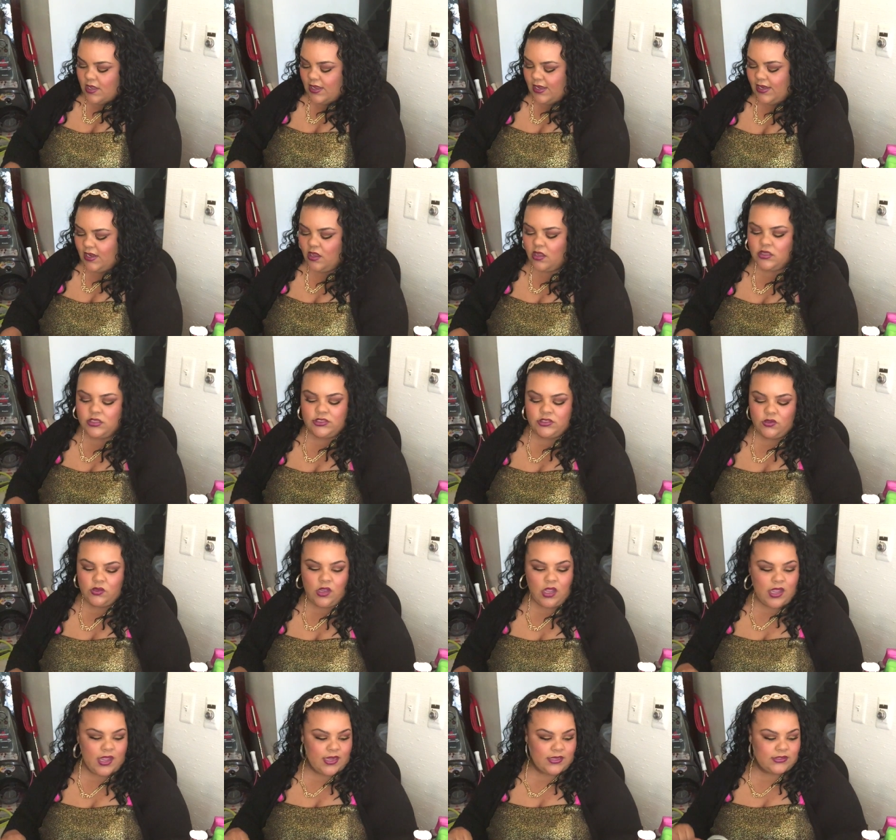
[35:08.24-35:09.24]
He also
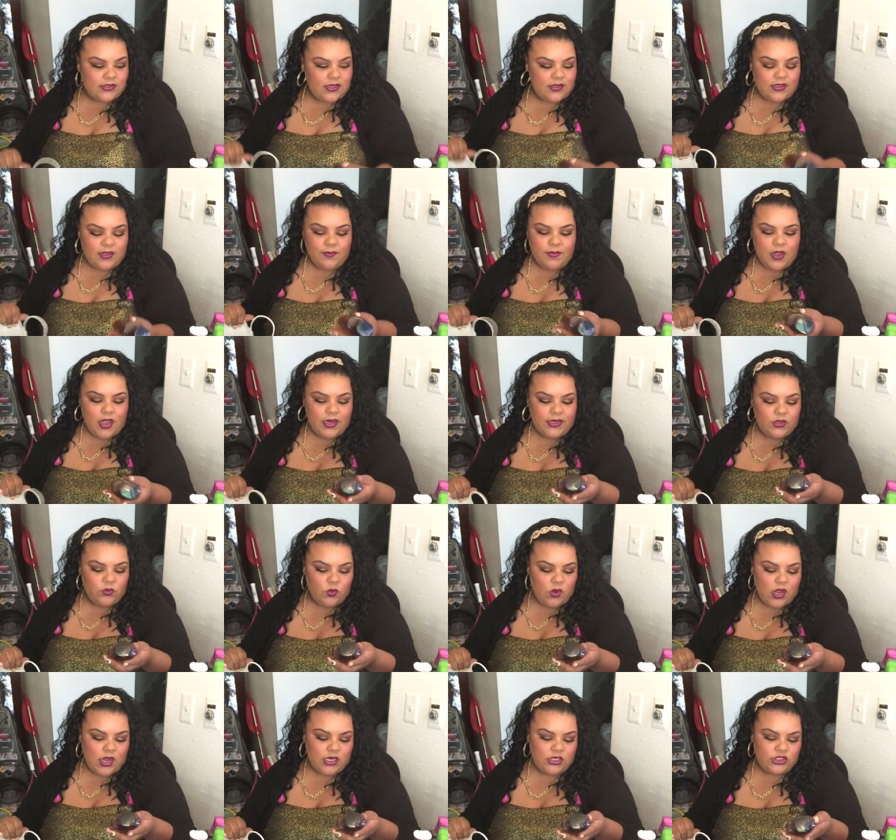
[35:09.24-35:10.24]
got the body
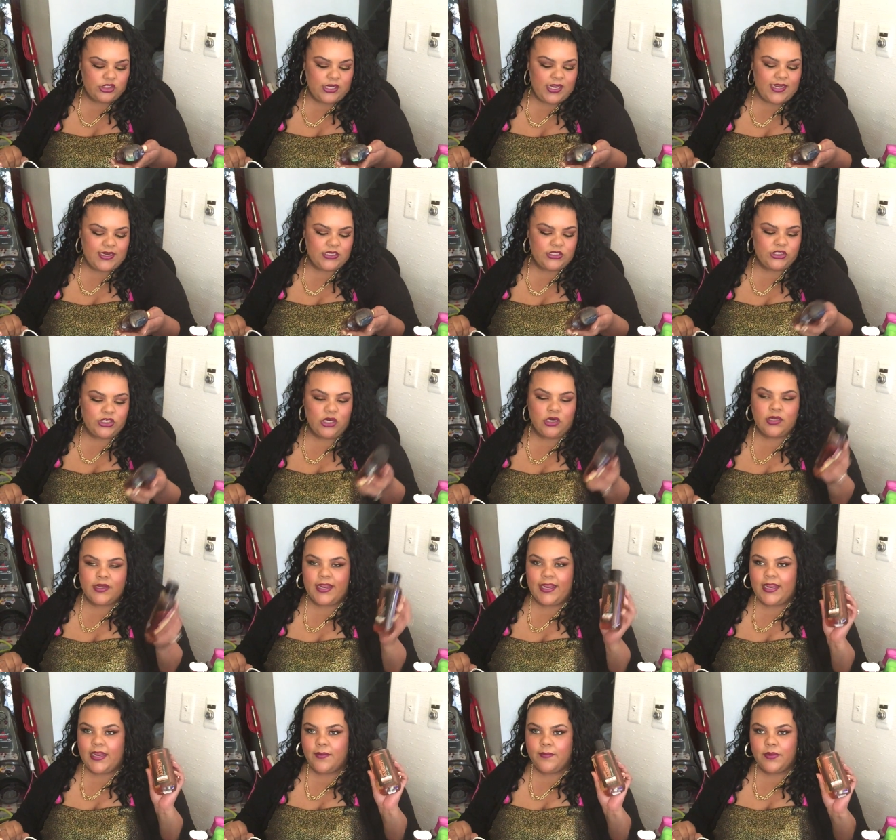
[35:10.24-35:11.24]
wash in
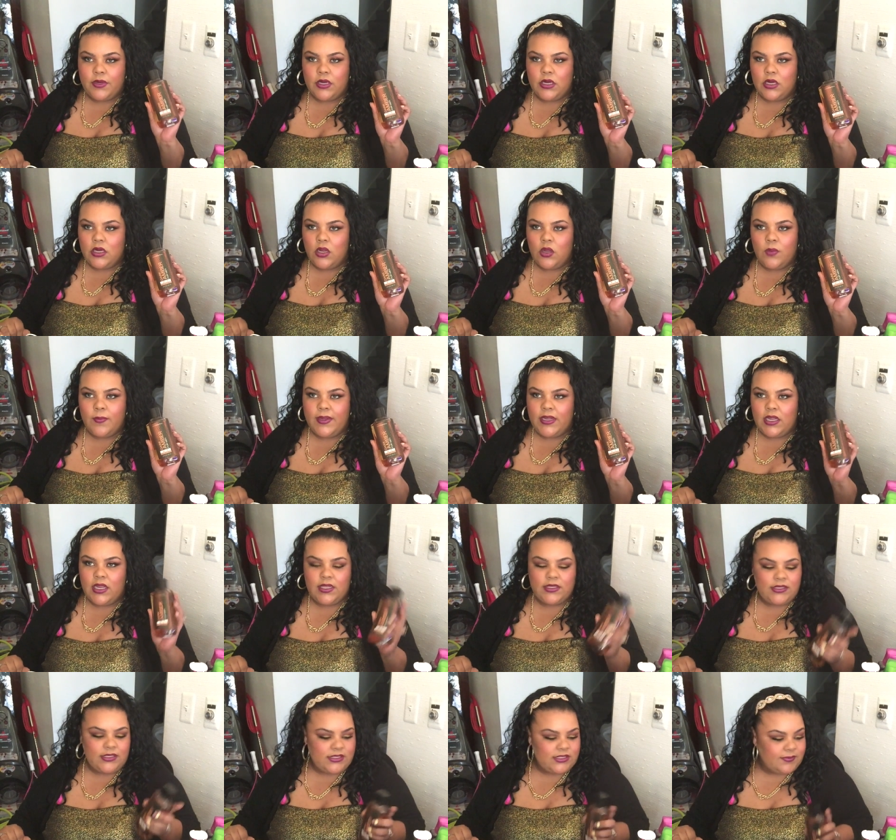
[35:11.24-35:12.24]
dark amber. Oh my
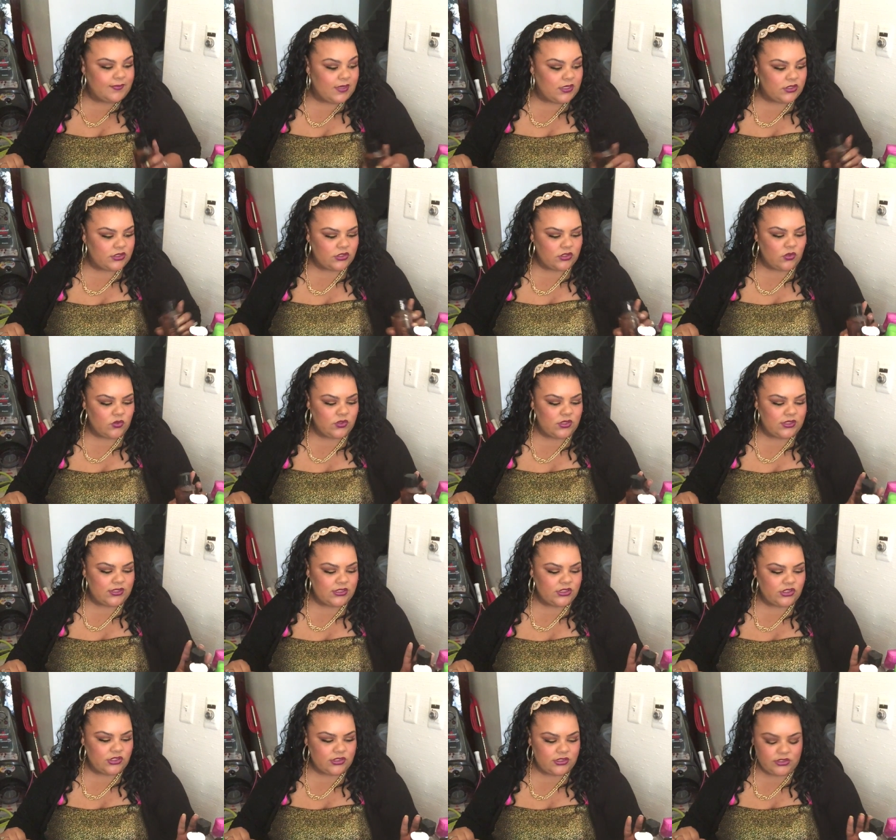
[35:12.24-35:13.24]
God, these smell so
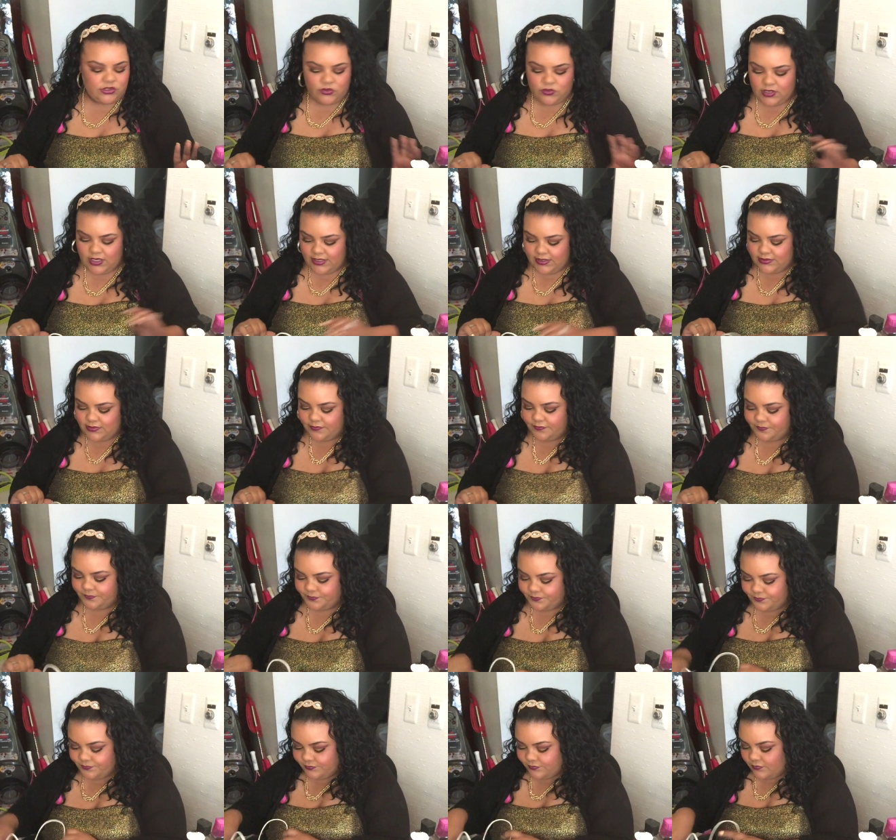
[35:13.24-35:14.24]
delicious too, guys.
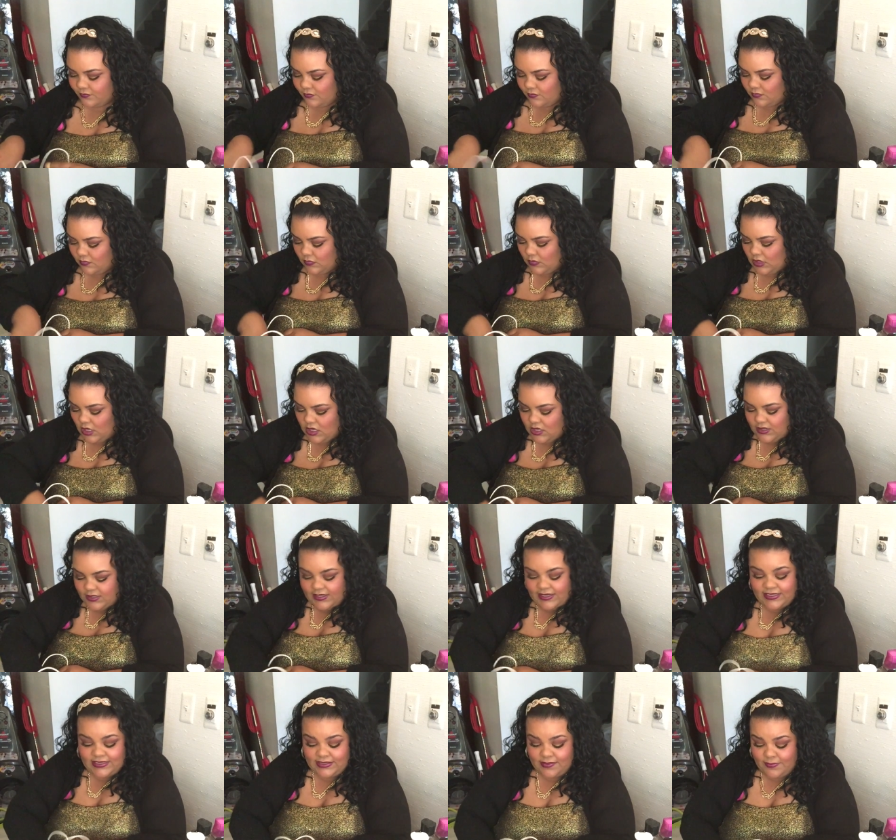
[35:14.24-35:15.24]

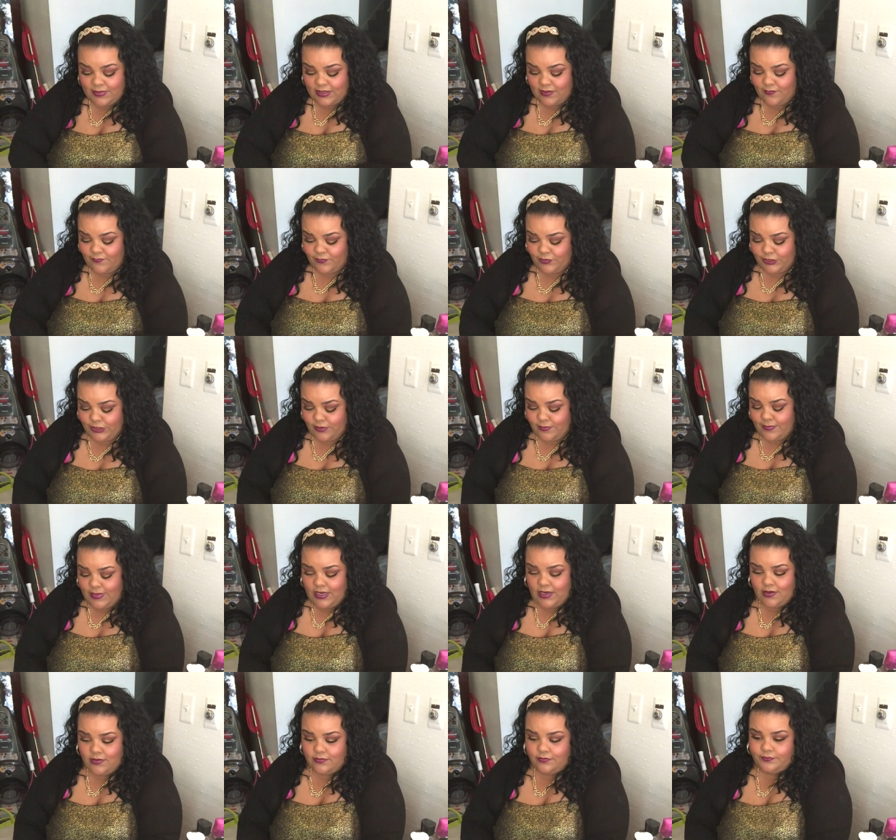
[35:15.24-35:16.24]
Get some of them for your
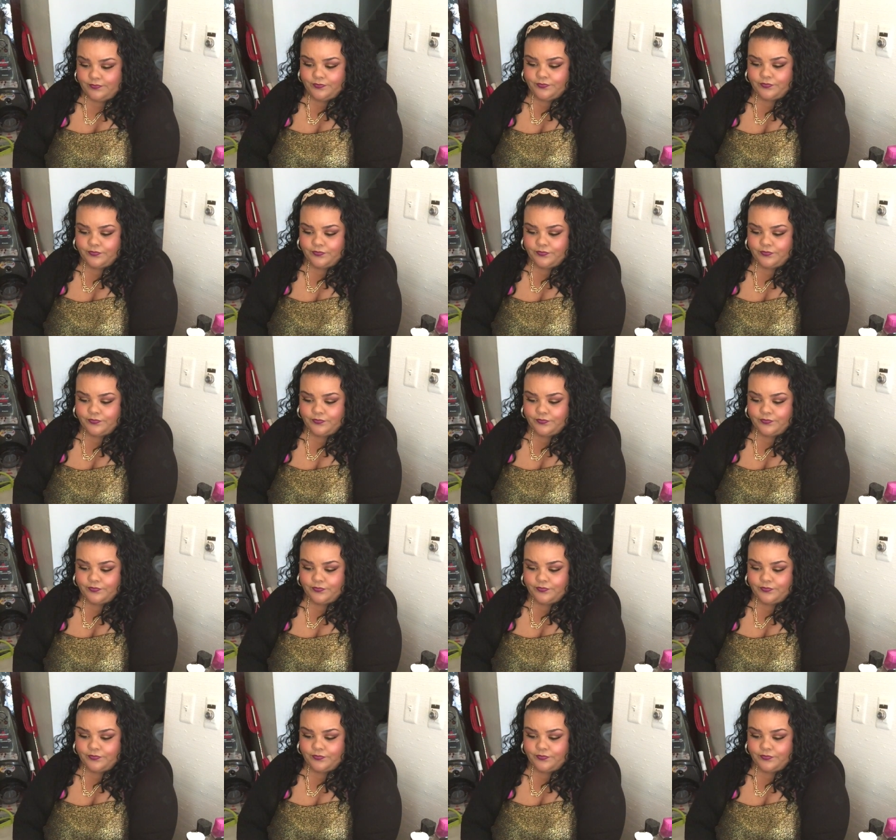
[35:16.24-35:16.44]
men.